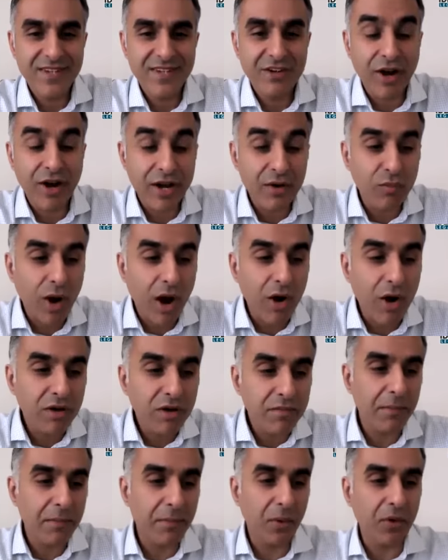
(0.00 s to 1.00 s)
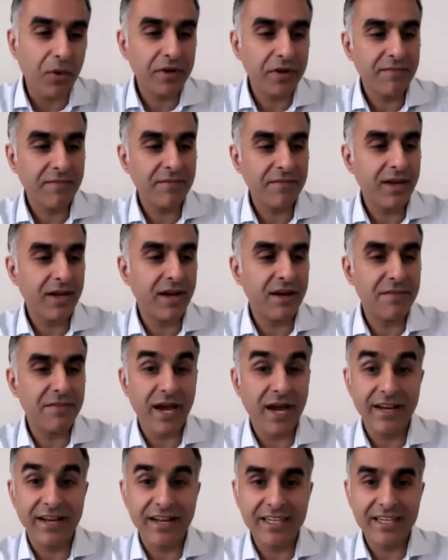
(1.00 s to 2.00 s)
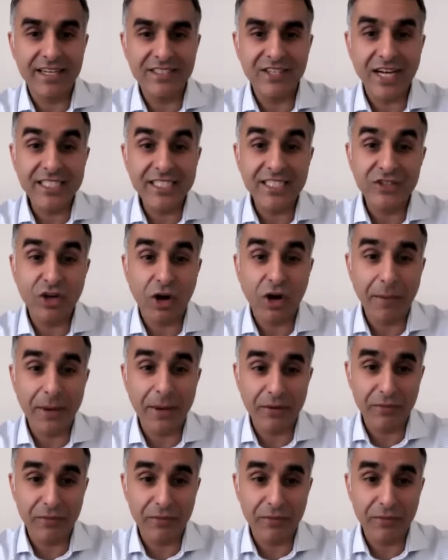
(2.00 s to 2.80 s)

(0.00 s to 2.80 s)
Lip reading: Great, welcome on board, and an exciting topic,